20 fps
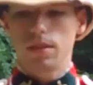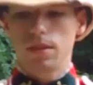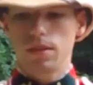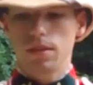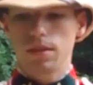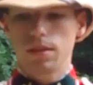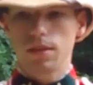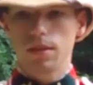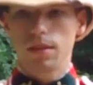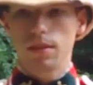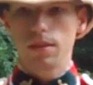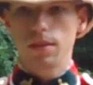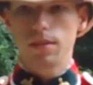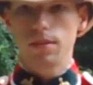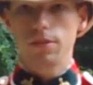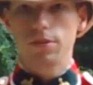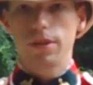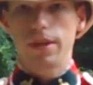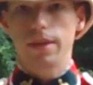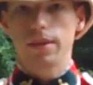long,
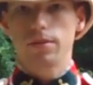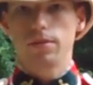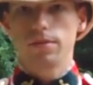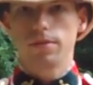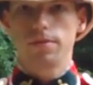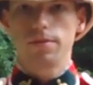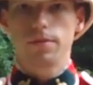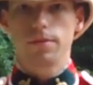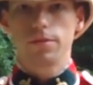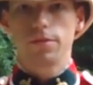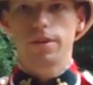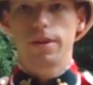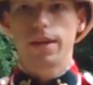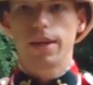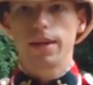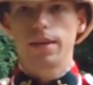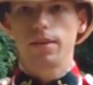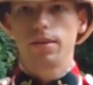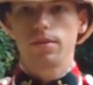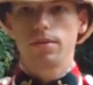
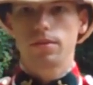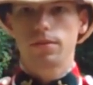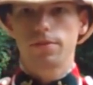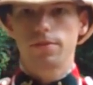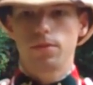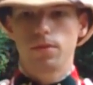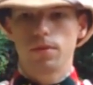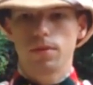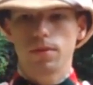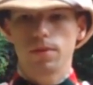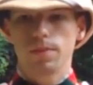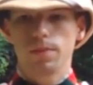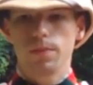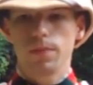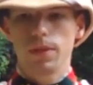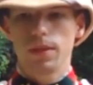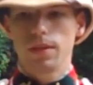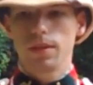triangular form,